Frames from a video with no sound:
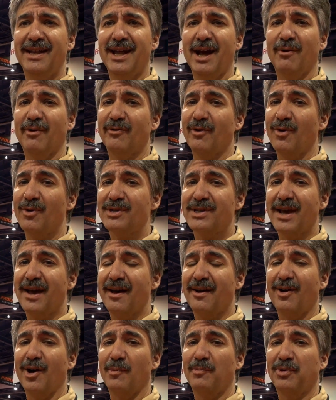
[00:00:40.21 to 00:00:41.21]
Now, we've always
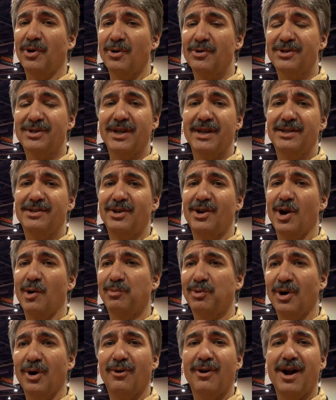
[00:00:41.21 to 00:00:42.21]
had our Pro 60
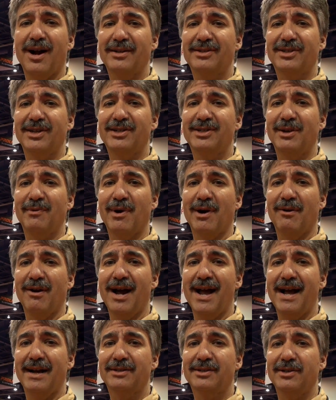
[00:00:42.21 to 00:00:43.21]
or ProRock 60
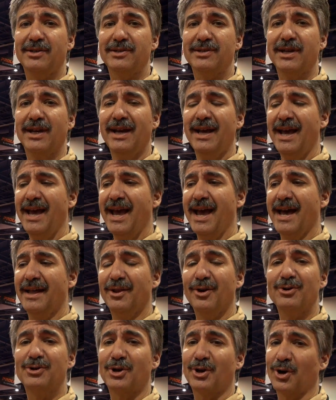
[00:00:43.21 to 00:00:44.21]
rear axles,
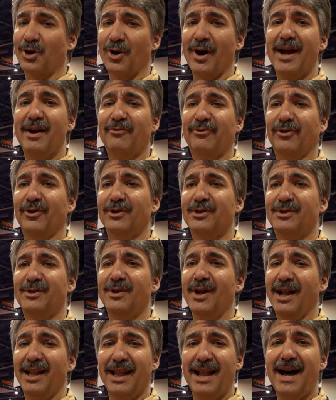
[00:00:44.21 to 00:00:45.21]
and those are great for
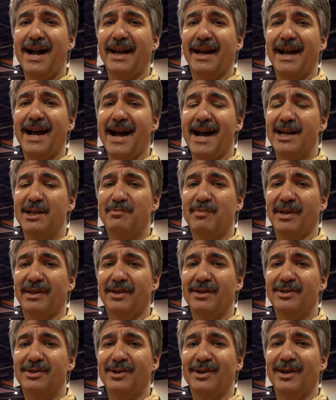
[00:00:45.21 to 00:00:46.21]
a lot of guys,
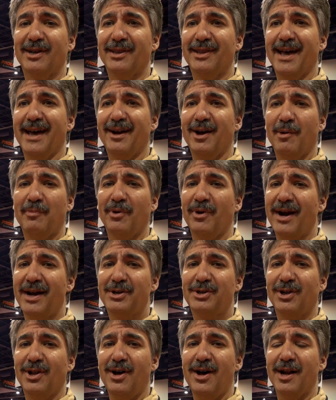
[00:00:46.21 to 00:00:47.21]
but there's that upper
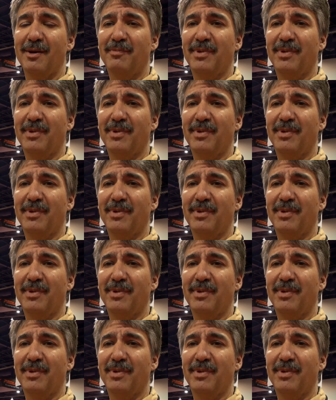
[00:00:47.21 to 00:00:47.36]
echelon